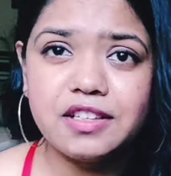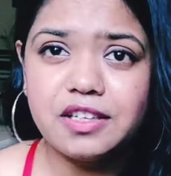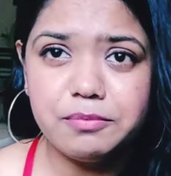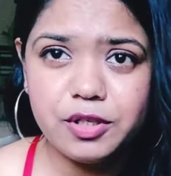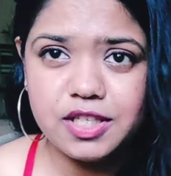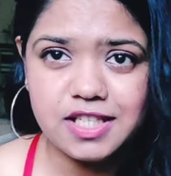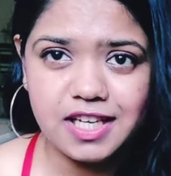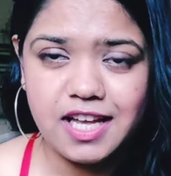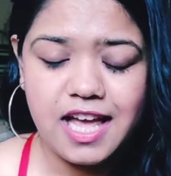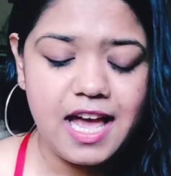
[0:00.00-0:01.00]
in the
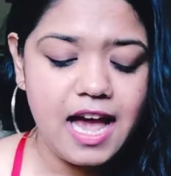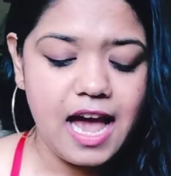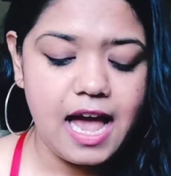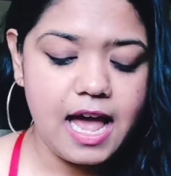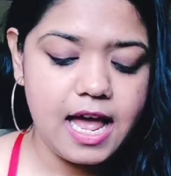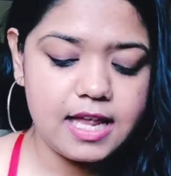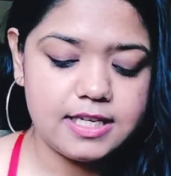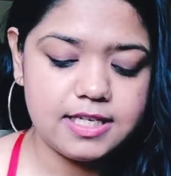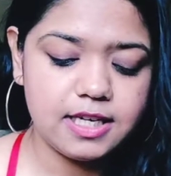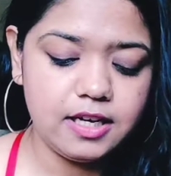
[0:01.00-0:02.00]
community.
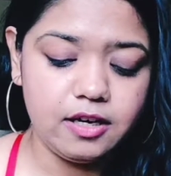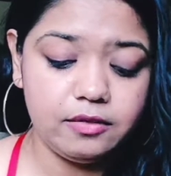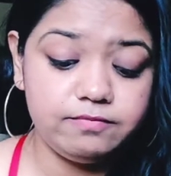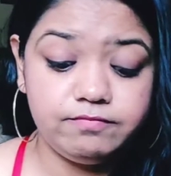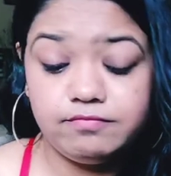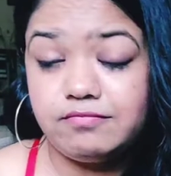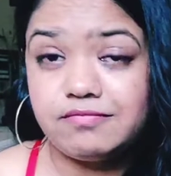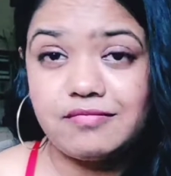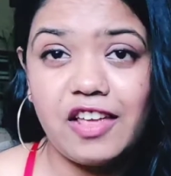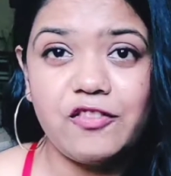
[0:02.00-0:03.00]
And
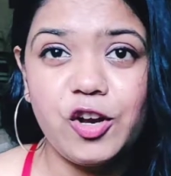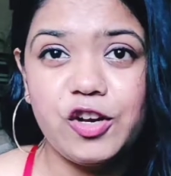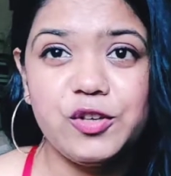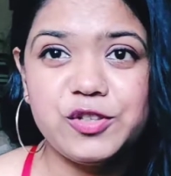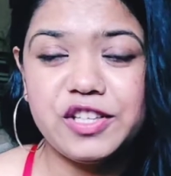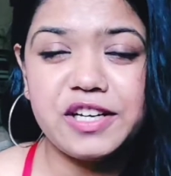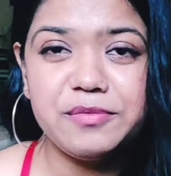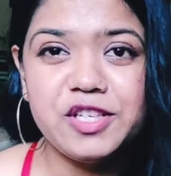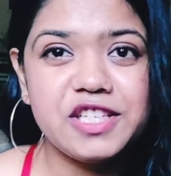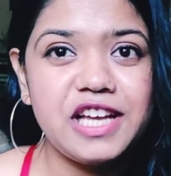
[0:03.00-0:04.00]
if you're new to the
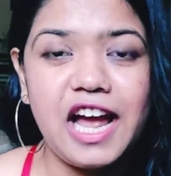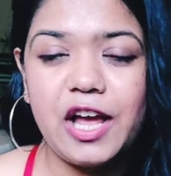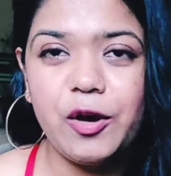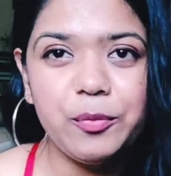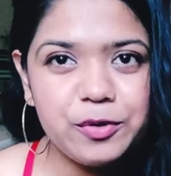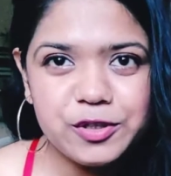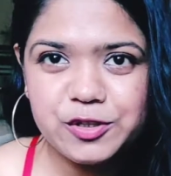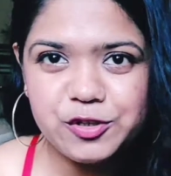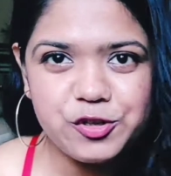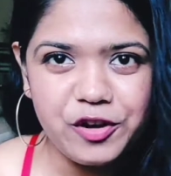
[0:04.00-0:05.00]
community, I hope you
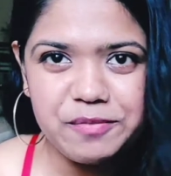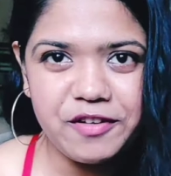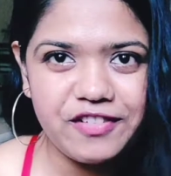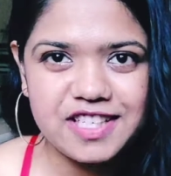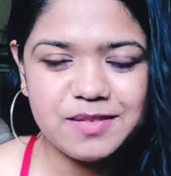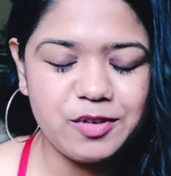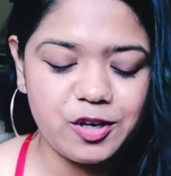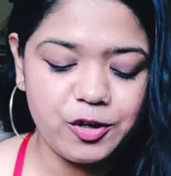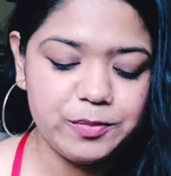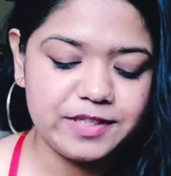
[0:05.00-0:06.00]
do join my
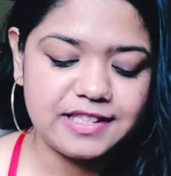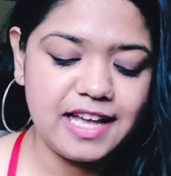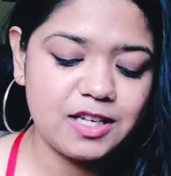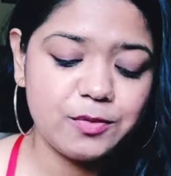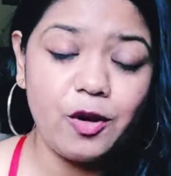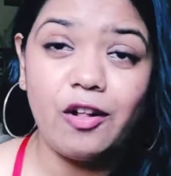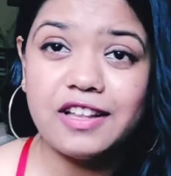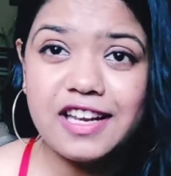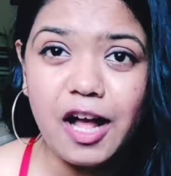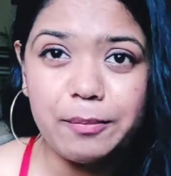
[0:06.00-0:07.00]
Facebook group so that we all
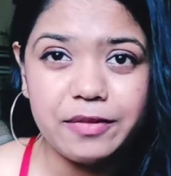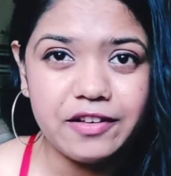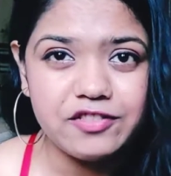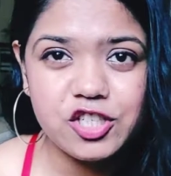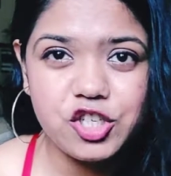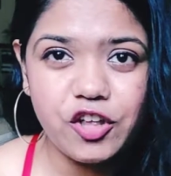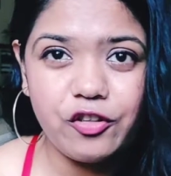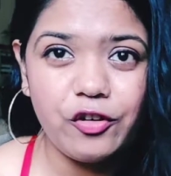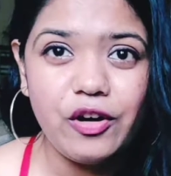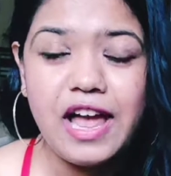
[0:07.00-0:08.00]
can uplift each
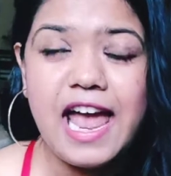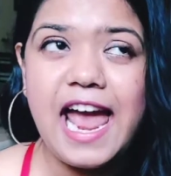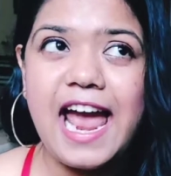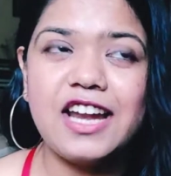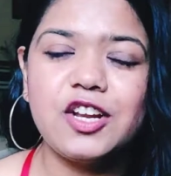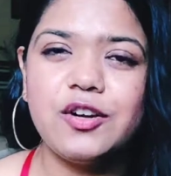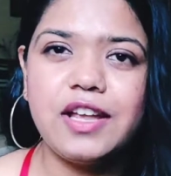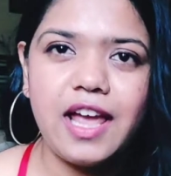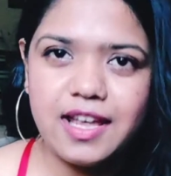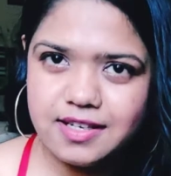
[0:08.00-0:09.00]
other and
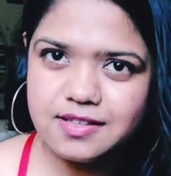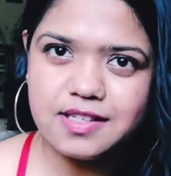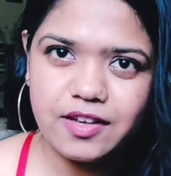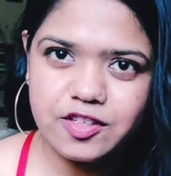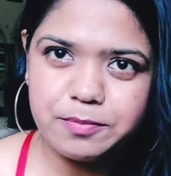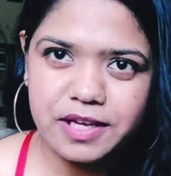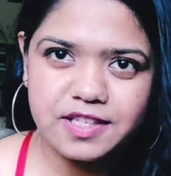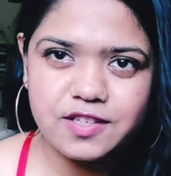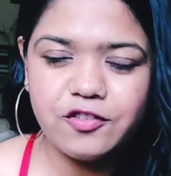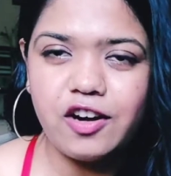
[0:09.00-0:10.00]
create a safe
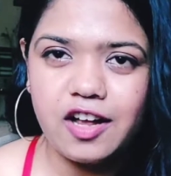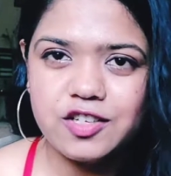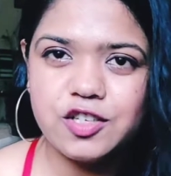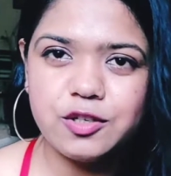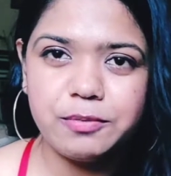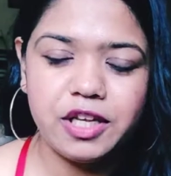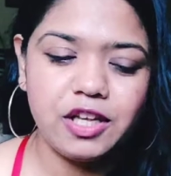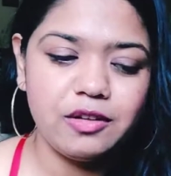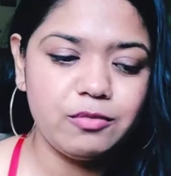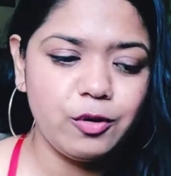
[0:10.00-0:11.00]
space for us to
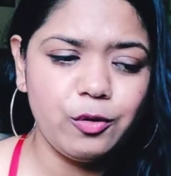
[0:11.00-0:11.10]
be